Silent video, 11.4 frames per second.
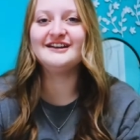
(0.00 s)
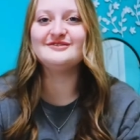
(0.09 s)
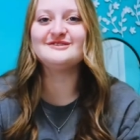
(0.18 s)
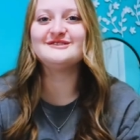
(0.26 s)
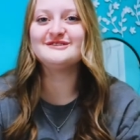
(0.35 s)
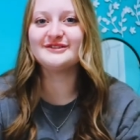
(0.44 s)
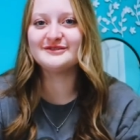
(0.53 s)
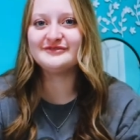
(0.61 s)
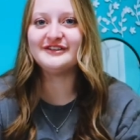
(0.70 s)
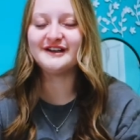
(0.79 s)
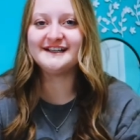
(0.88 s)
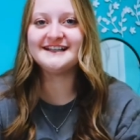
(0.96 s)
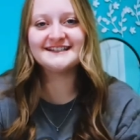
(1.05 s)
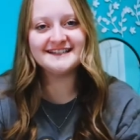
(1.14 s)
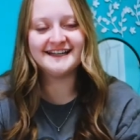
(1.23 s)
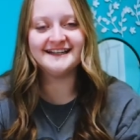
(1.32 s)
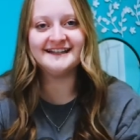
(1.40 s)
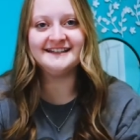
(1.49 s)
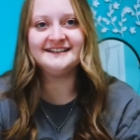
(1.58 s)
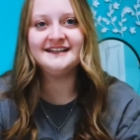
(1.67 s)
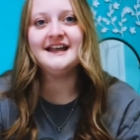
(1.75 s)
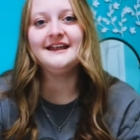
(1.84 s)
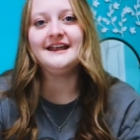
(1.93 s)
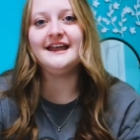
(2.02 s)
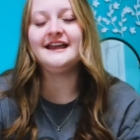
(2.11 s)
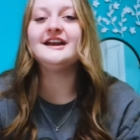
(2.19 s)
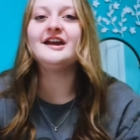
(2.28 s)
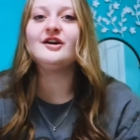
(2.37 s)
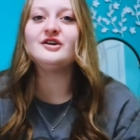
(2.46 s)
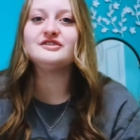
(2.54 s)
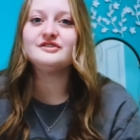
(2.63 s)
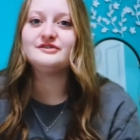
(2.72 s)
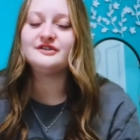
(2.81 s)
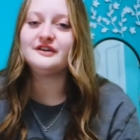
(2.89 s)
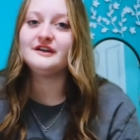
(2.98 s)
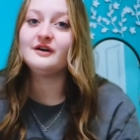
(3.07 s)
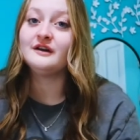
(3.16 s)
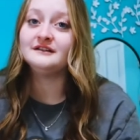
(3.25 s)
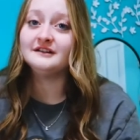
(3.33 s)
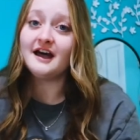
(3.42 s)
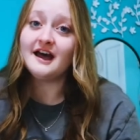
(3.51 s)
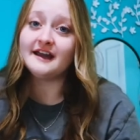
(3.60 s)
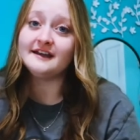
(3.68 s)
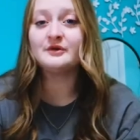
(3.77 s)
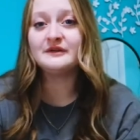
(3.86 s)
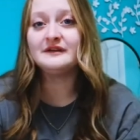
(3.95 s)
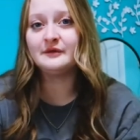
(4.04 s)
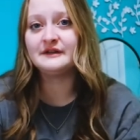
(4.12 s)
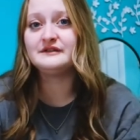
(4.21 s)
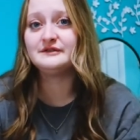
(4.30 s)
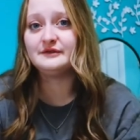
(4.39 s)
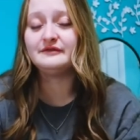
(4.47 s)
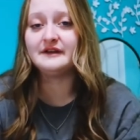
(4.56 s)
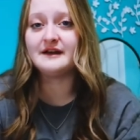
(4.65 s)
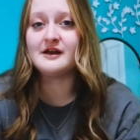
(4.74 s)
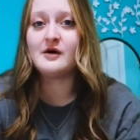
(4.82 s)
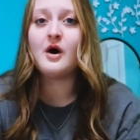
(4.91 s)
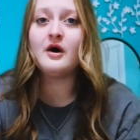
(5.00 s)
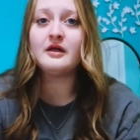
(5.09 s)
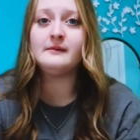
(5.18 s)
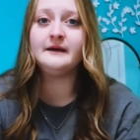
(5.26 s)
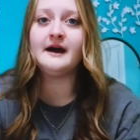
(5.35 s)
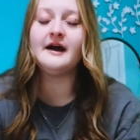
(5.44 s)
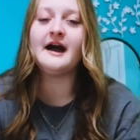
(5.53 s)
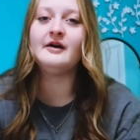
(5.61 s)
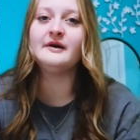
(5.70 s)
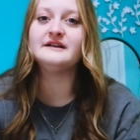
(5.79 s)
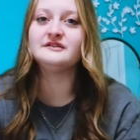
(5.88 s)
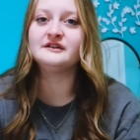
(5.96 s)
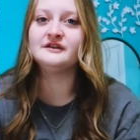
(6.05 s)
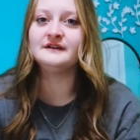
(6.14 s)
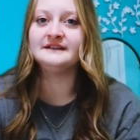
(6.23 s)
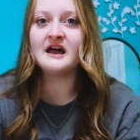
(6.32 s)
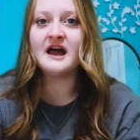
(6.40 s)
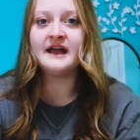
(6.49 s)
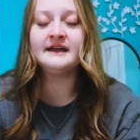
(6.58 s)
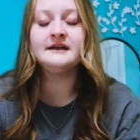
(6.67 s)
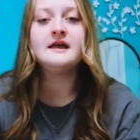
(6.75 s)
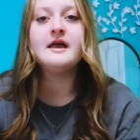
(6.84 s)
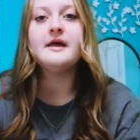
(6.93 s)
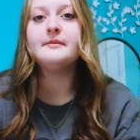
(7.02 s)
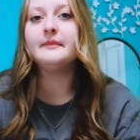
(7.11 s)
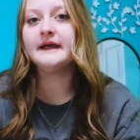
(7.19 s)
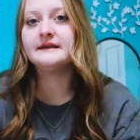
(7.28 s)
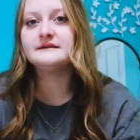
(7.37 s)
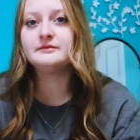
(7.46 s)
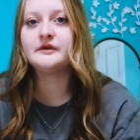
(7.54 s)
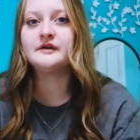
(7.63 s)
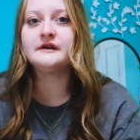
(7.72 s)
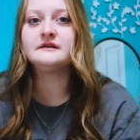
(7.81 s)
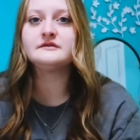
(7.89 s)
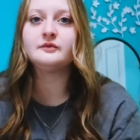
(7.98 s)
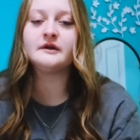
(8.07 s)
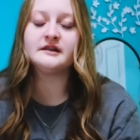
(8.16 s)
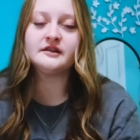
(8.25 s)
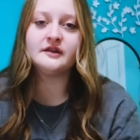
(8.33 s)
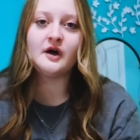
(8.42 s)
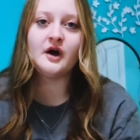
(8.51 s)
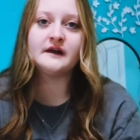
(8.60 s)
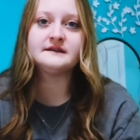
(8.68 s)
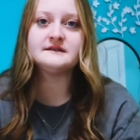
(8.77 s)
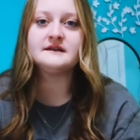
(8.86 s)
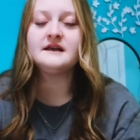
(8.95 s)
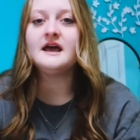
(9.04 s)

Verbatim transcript: I was so very excited. And I also took it online. I'm really going to do a video all about how I took it online, my experience, what I thought.